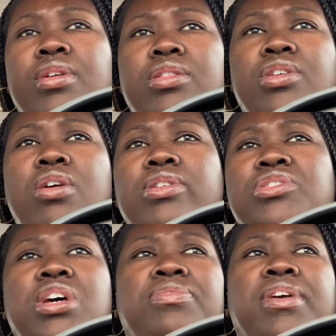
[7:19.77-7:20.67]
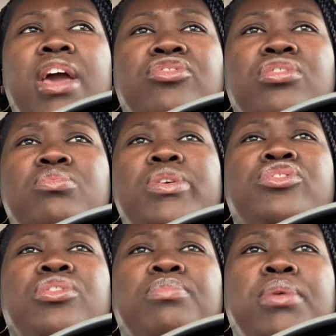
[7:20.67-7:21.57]
The only justification we
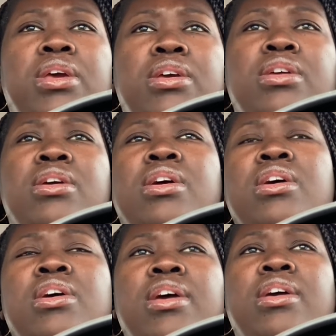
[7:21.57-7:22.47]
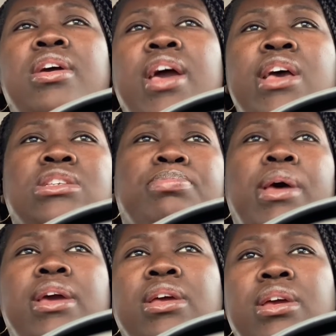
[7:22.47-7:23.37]
should be
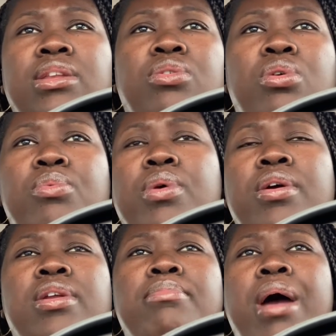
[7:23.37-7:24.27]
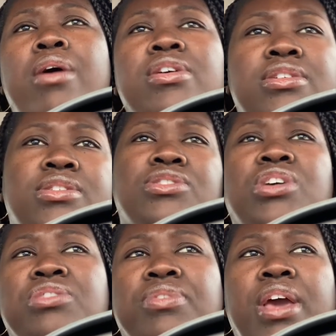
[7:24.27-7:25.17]
explaining or worrying about is the
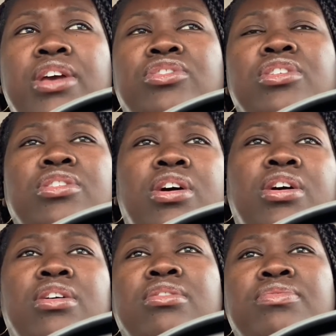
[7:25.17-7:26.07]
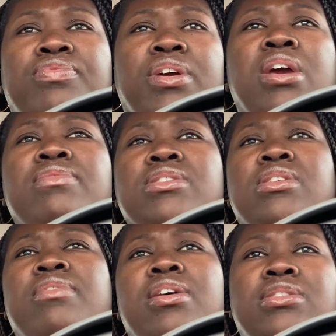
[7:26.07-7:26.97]
justification of forgiveness
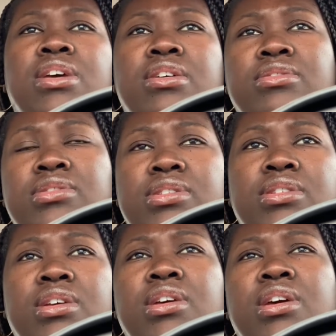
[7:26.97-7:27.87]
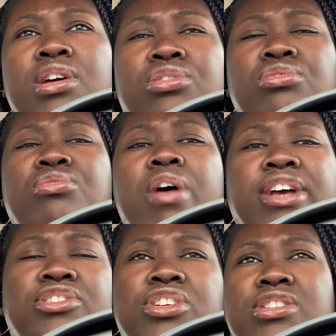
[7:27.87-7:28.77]
of our sins through
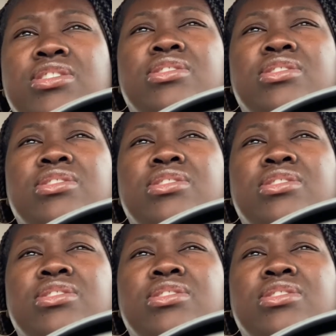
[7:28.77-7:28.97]
Christ Jesus.